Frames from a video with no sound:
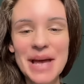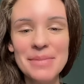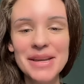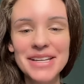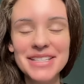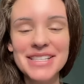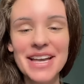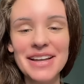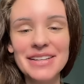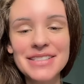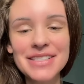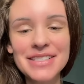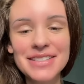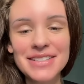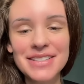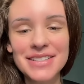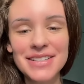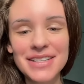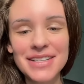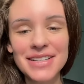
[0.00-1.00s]
Does that make sense?
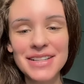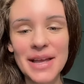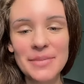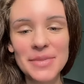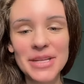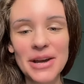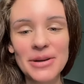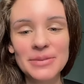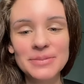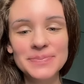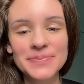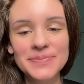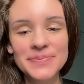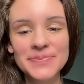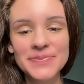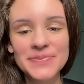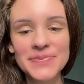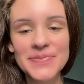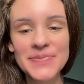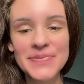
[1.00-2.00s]
Let me know.
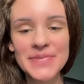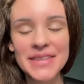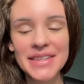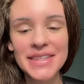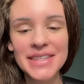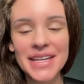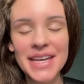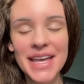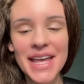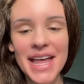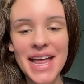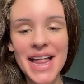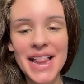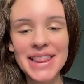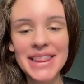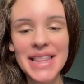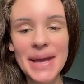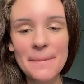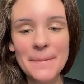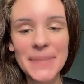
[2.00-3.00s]

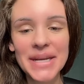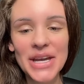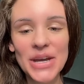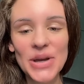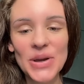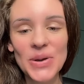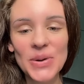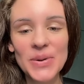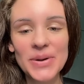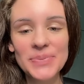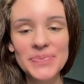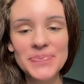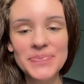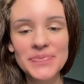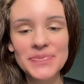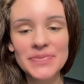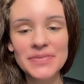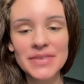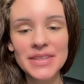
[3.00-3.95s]
Let me know.